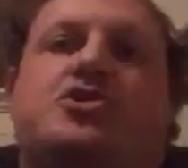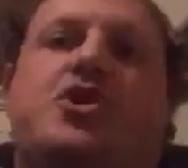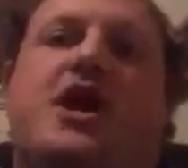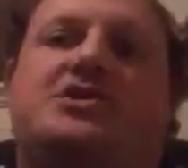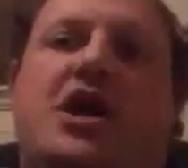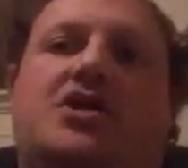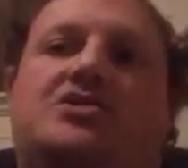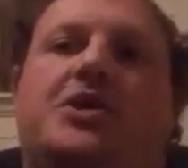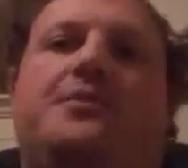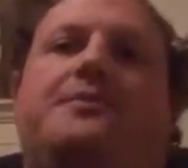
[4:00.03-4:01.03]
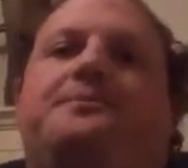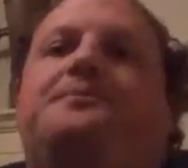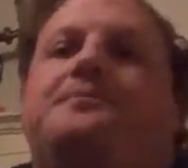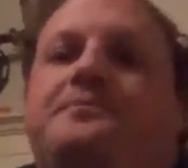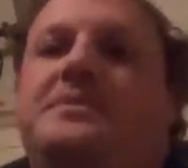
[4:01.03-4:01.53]
through Christ. Also,
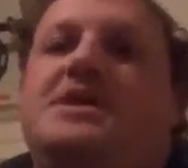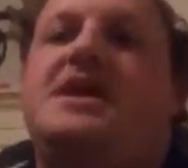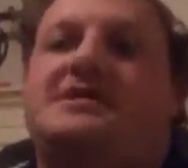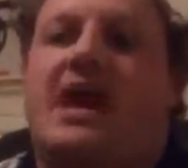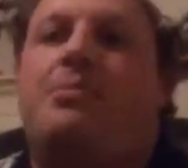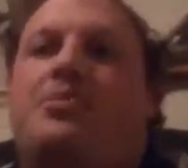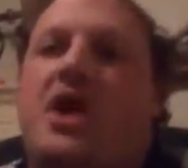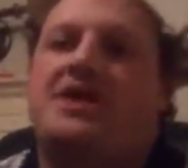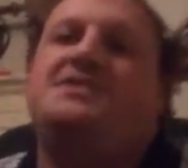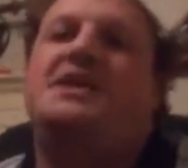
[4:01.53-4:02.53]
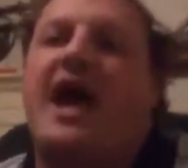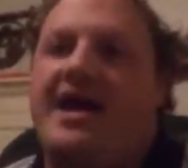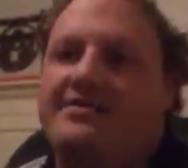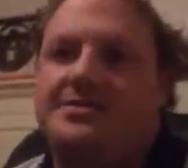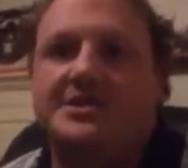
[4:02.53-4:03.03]
yes, I'm Protestant. I
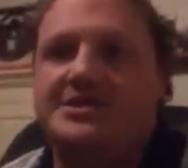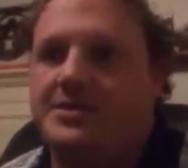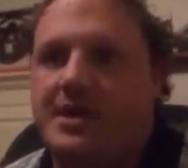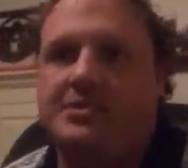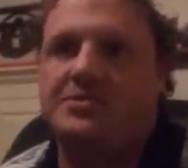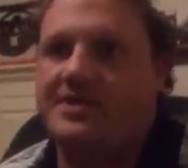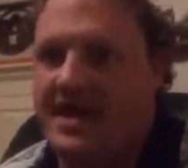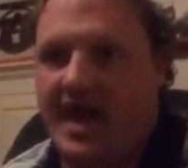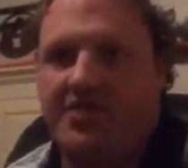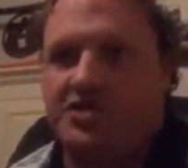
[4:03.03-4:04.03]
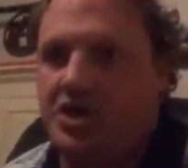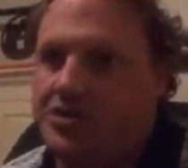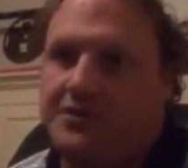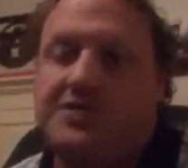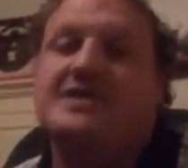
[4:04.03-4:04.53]
have some disagreements with the Catholic
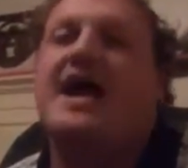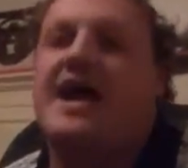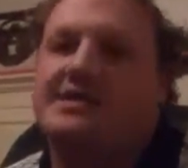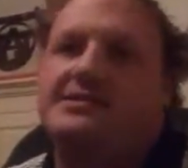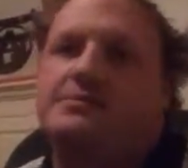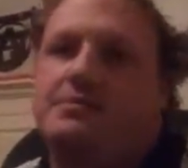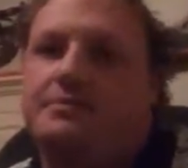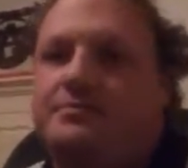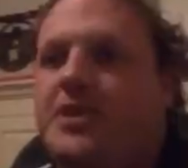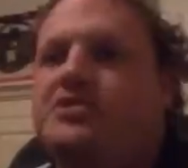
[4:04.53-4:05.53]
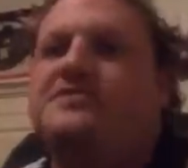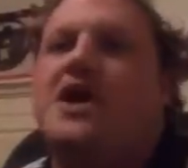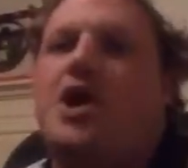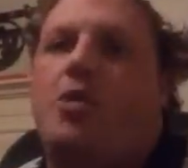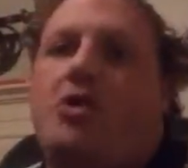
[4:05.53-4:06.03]
Church over things, as most, if
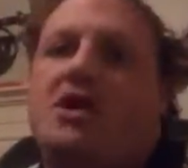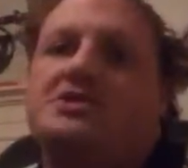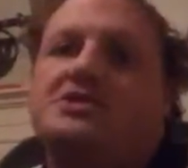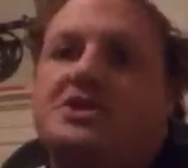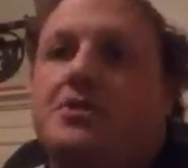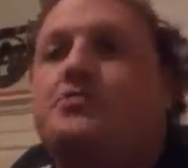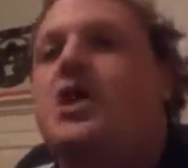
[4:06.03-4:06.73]
not all, Protestants do.